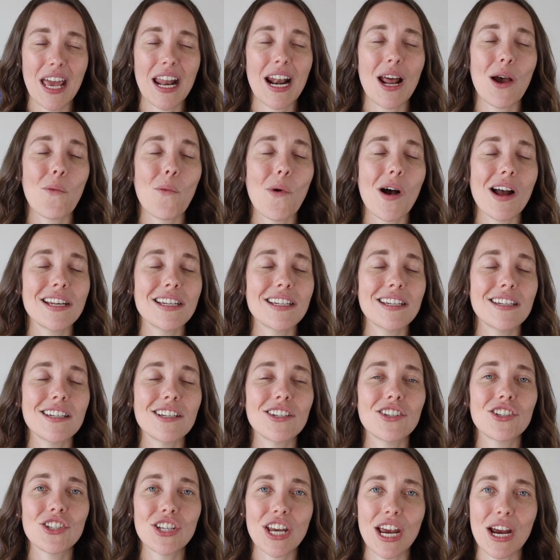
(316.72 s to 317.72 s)
and I wanted to
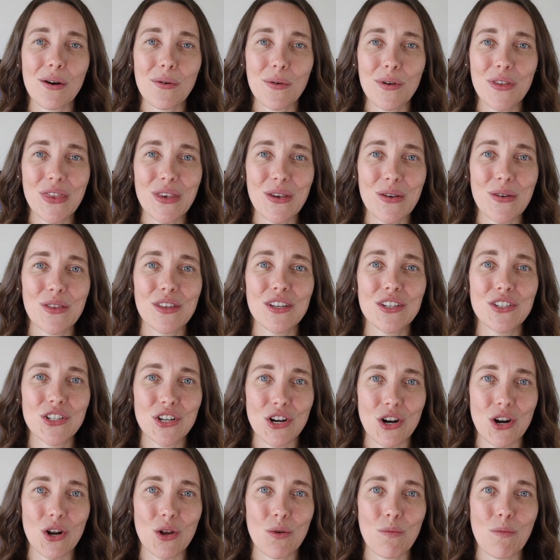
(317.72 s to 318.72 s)
share with you the
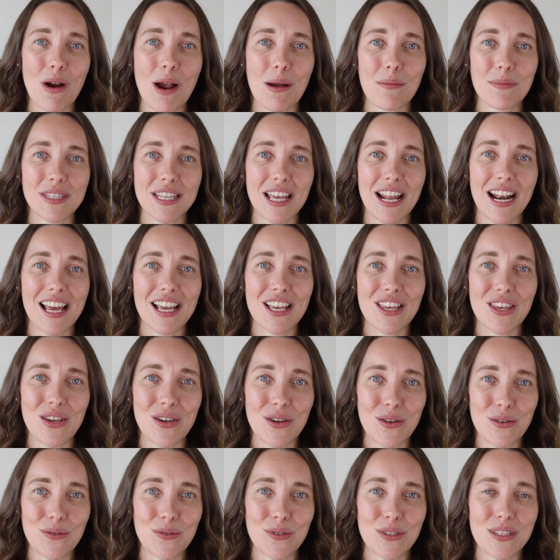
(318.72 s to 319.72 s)
journal prompts that I
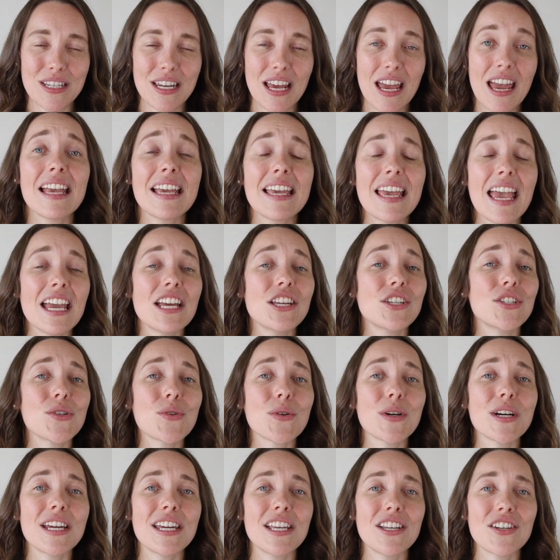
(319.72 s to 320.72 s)
used in case you
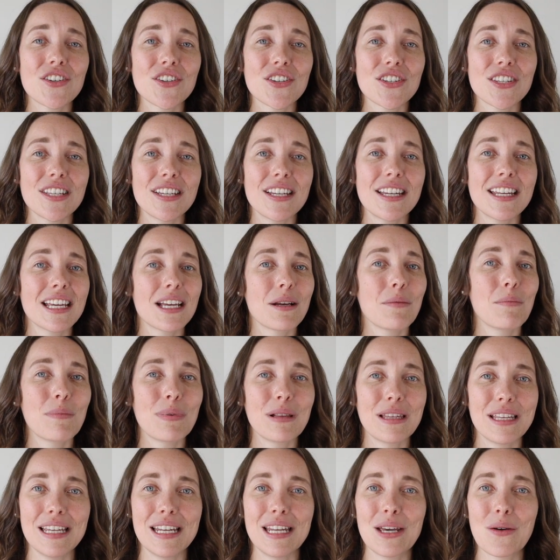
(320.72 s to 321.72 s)
are interested in
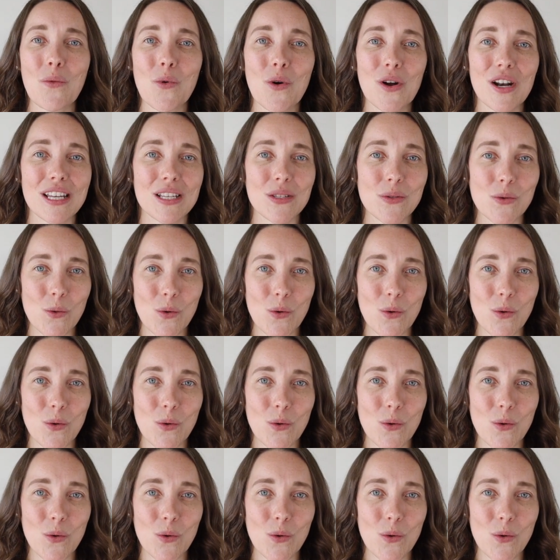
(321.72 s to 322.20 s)
completing one as